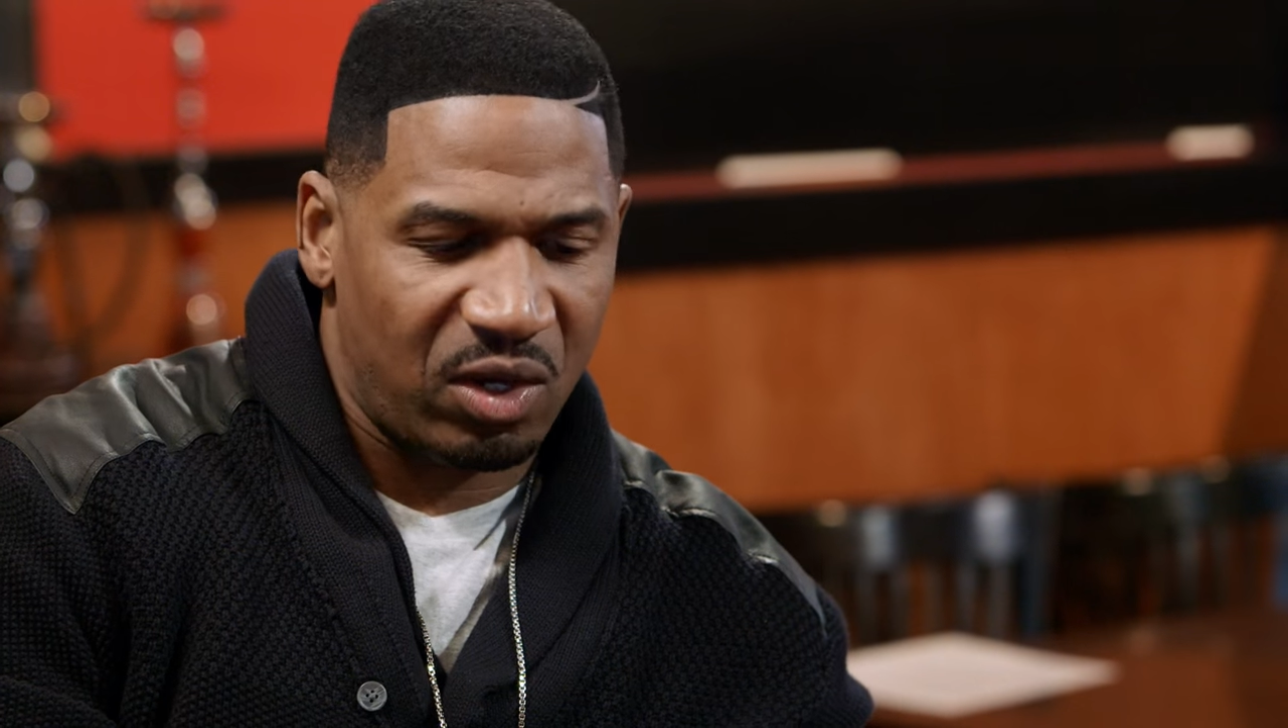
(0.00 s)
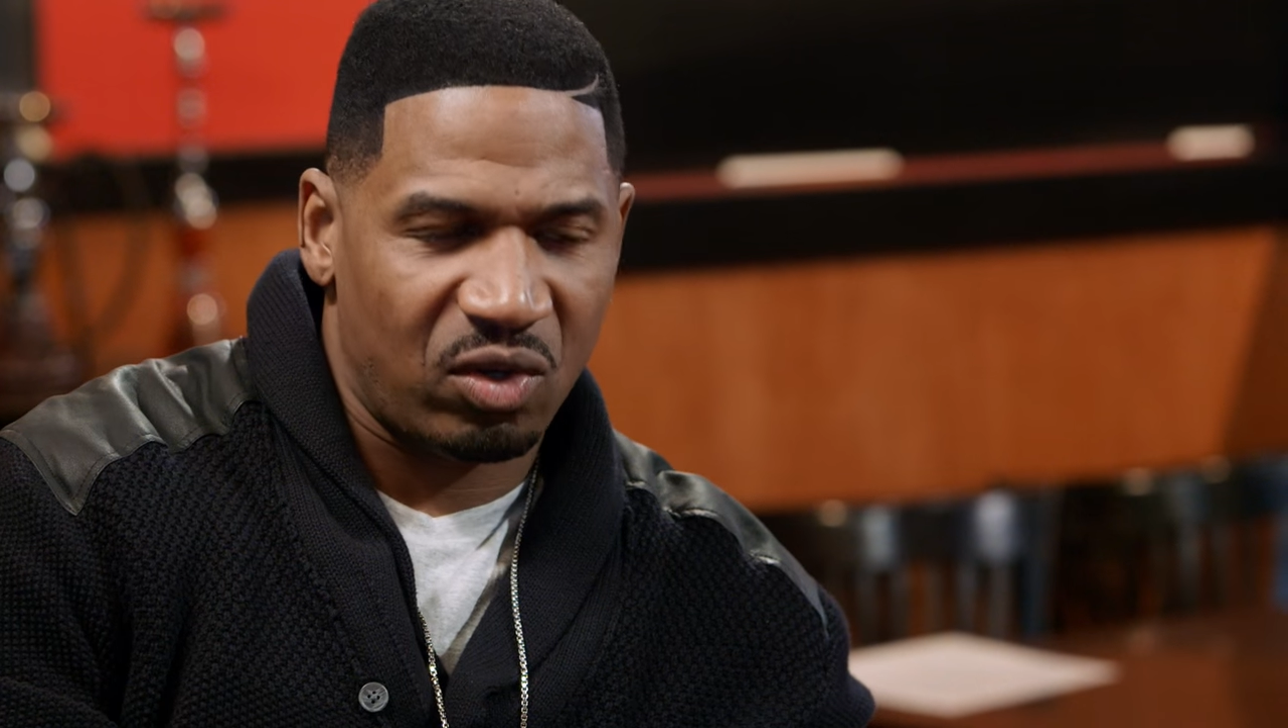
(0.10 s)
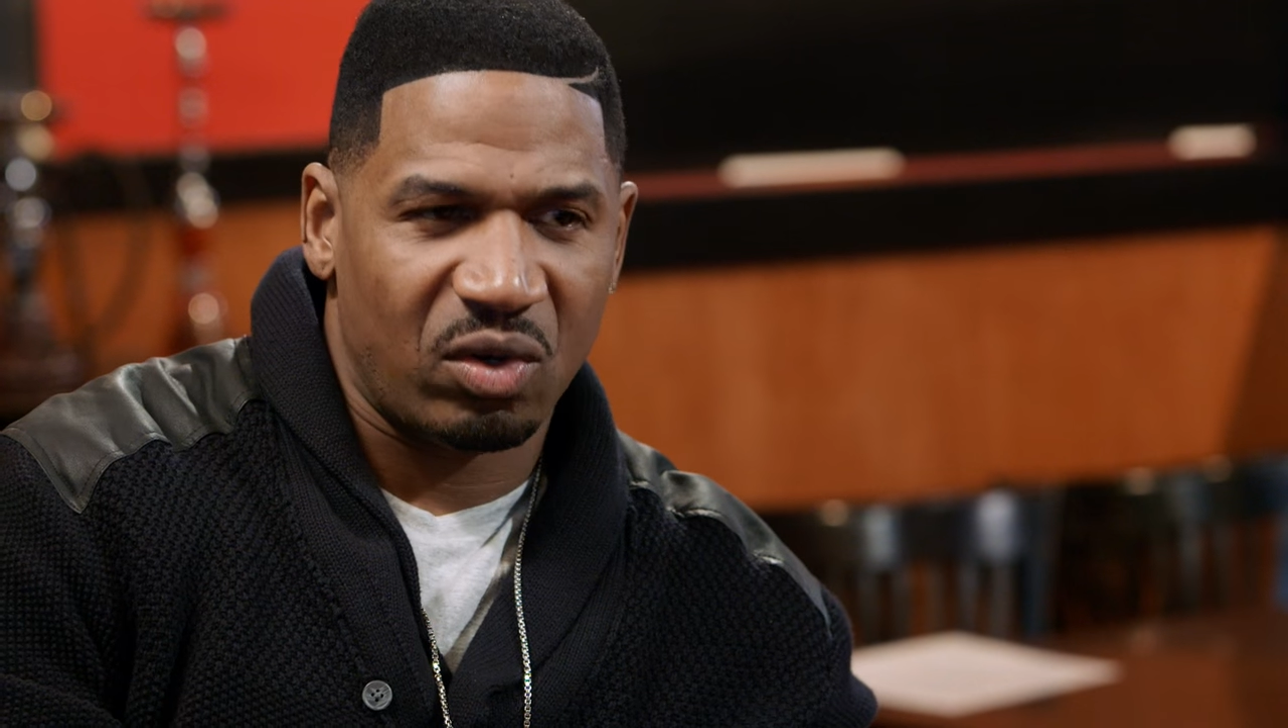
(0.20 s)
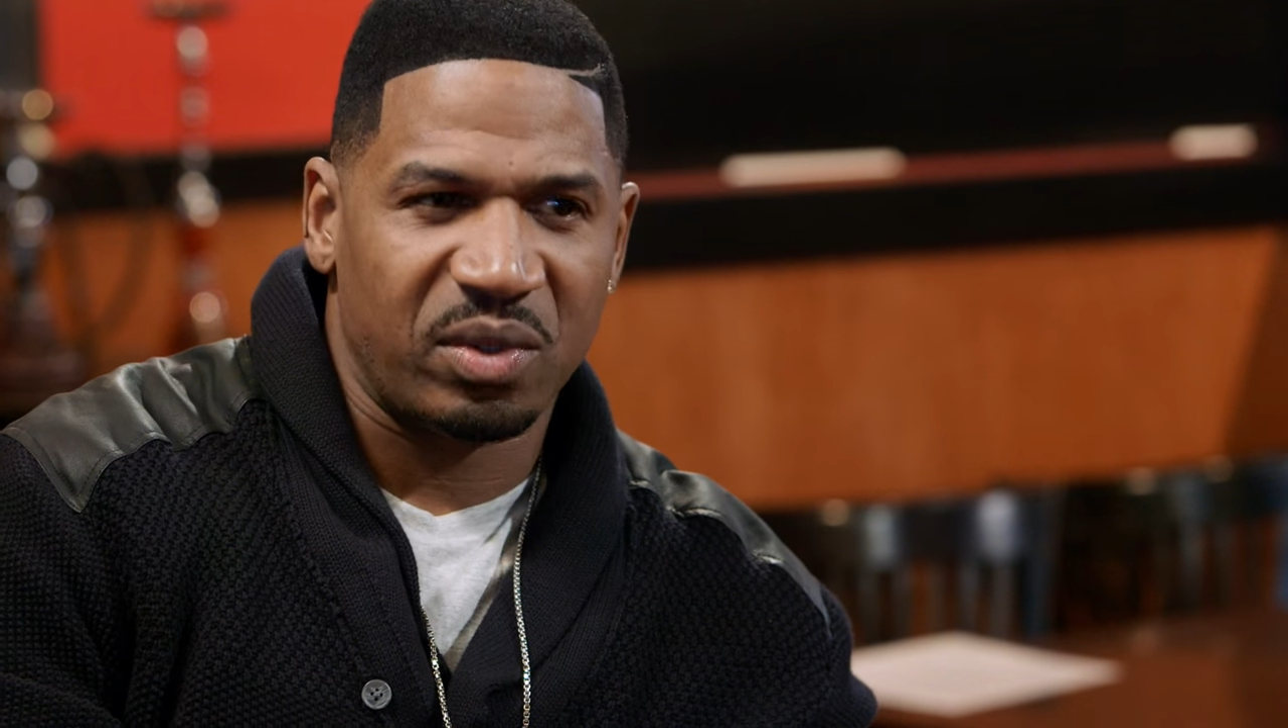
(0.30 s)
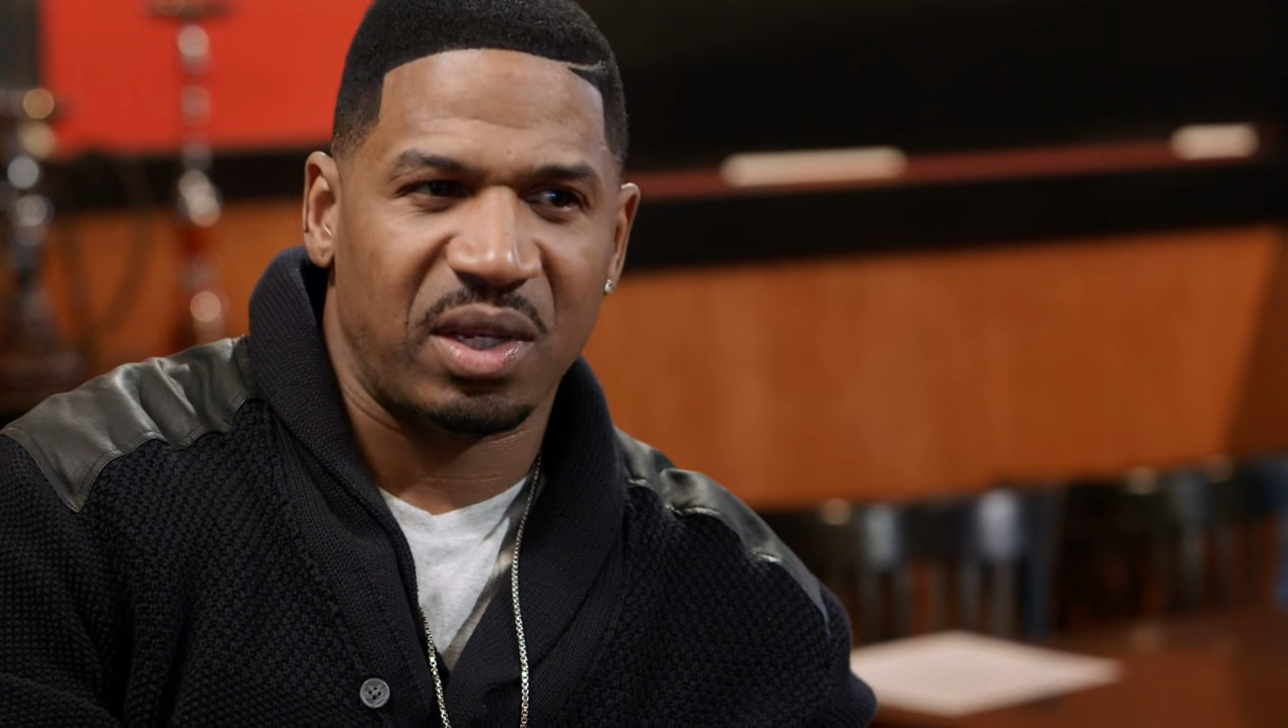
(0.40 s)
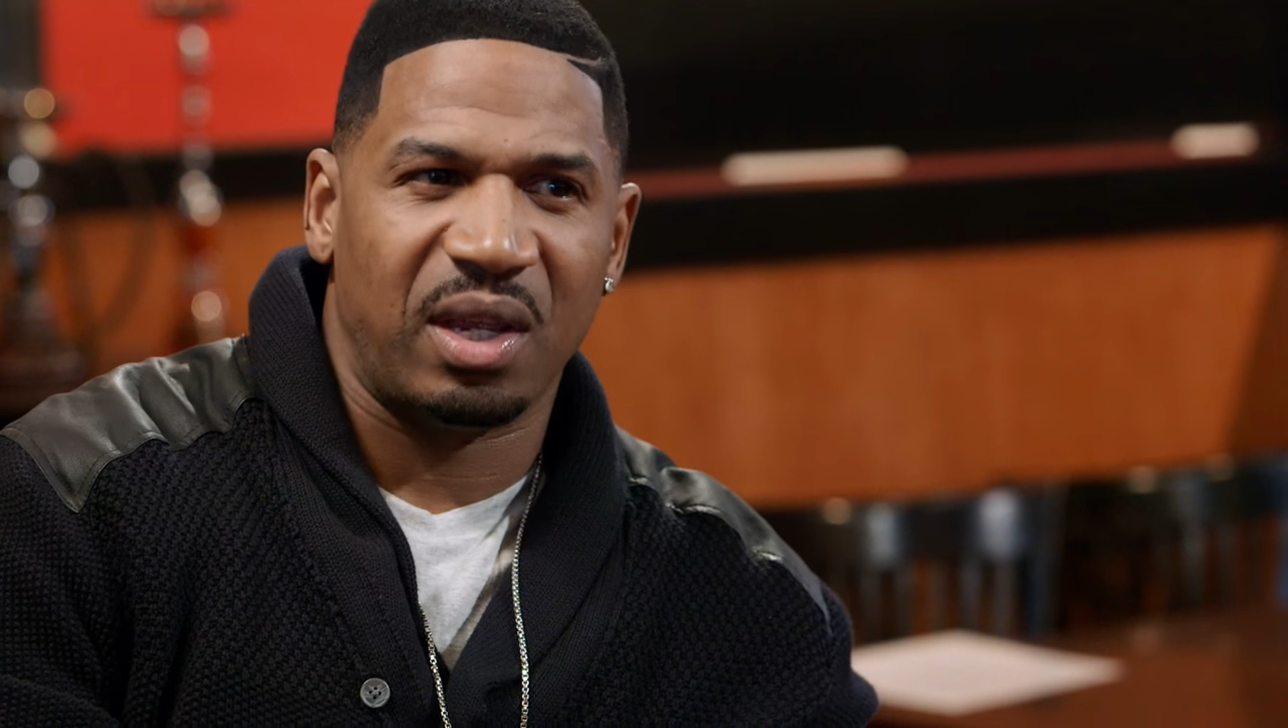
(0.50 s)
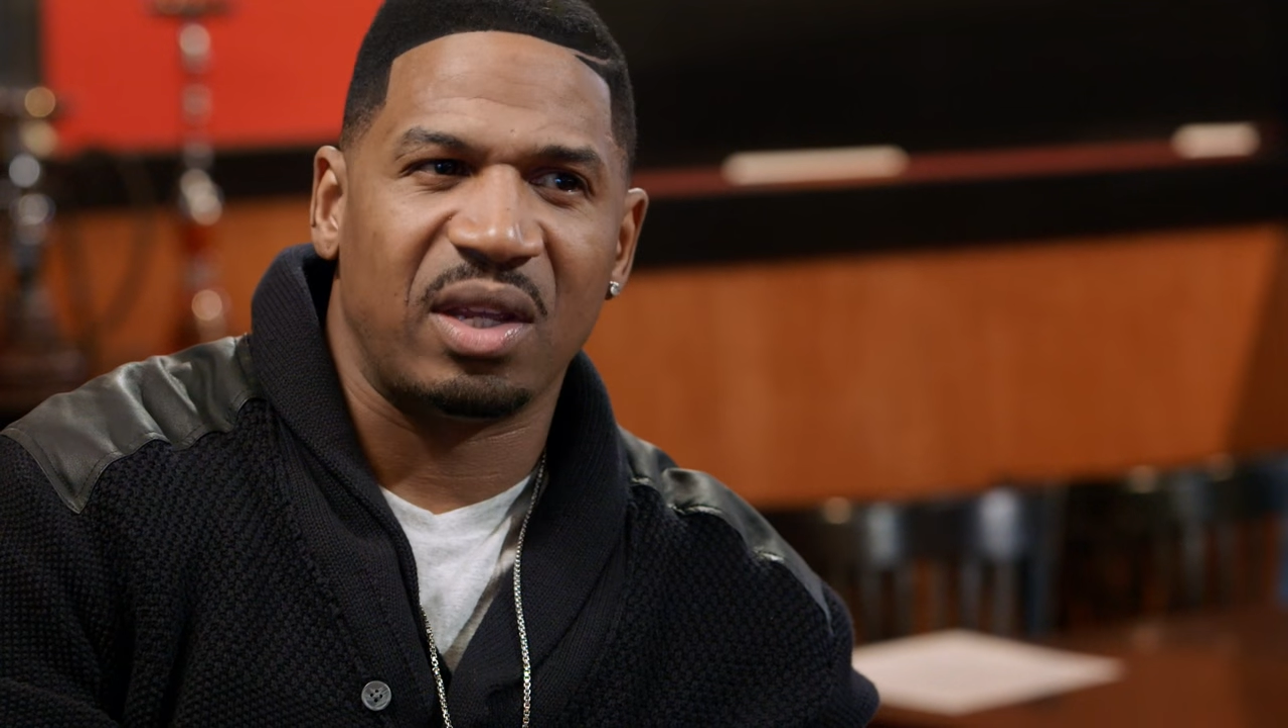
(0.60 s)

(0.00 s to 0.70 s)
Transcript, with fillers: you know what I'm saying?